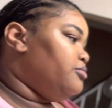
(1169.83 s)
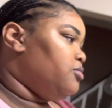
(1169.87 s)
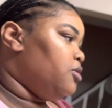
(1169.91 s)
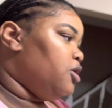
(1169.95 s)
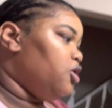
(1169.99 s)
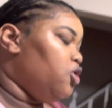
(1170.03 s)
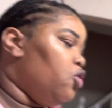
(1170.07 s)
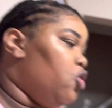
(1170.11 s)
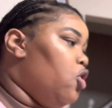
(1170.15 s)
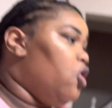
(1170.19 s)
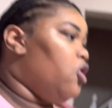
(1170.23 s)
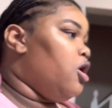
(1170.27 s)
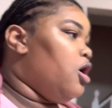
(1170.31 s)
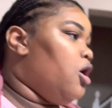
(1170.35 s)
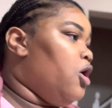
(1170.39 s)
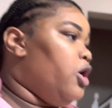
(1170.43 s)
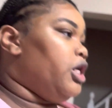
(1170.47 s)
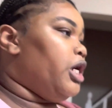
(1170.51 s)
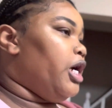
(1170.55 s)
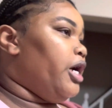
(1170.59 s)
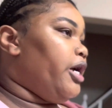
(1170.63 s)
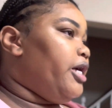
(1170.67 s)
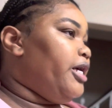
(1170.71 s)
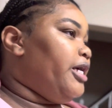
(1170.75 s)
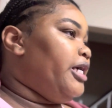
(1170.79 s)
you going on
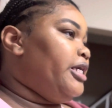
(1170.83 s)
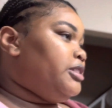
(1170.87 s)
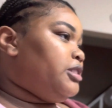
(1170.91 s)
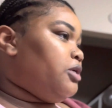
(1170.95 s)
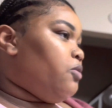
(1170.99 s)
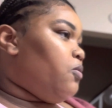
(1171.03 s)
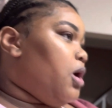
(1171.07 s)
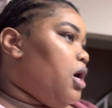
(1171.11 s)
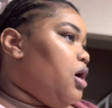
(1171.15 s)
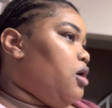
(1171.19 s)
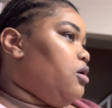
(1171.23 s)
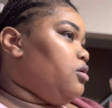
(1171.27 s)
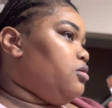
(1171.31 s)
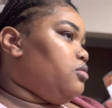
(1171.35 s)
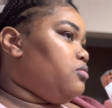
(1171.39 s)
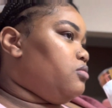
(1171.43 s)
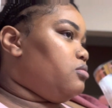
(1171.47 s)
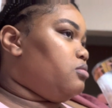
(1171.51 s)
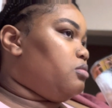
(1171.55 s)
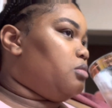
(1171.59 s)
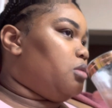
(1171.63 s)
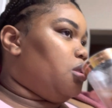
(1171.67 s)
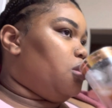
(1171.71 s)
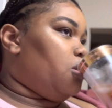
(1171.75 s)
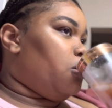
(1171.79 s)
our cousin walk?
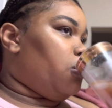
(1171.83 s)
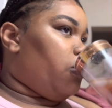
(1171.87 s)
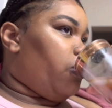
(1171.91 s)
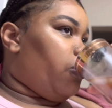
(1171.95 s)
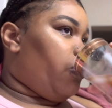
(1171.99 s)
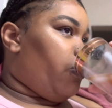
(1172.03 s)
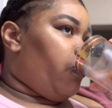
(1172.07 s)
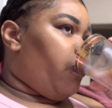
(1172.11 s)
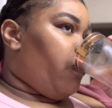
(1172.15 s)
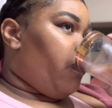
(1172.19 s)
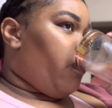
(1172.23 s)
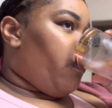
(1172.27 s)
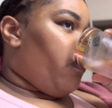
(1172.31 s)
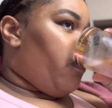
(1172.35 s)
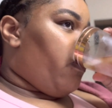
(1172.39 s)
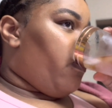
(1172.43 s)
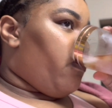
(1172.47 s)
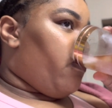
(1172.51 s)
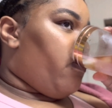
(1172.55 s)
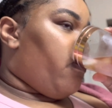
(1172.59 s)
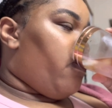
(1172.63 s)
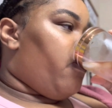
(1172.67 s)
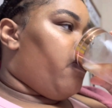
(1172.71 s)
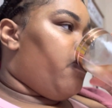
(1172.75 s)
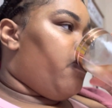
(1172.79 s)
You